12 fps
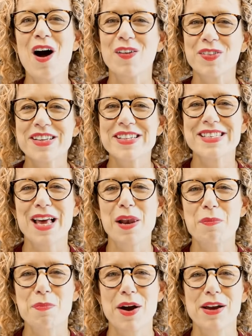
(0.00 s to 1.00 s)
on the
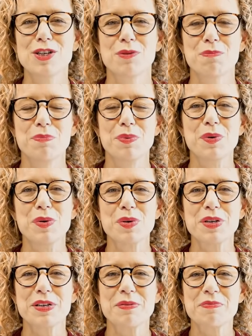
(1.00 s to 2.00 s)
celebration board.